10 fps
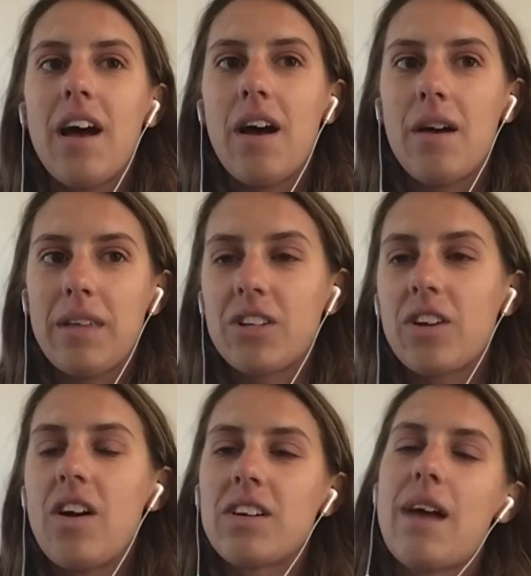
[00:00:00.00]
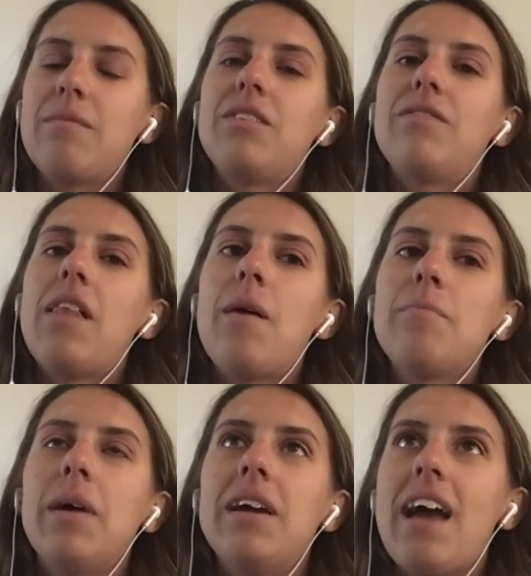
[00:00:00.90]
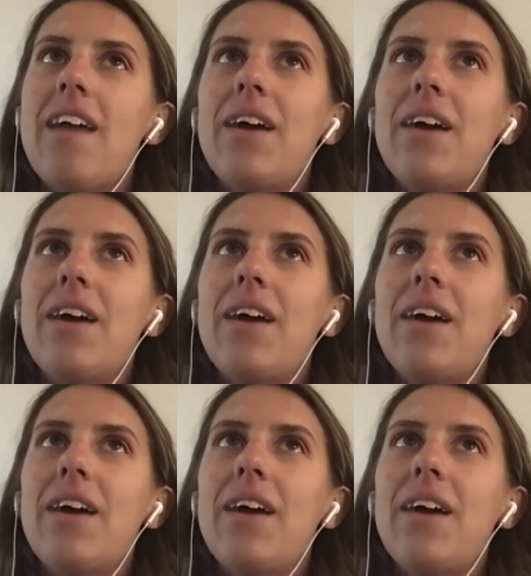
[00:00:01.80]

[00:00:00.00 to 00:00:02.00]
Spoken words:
That took a long time to develop, but yeah,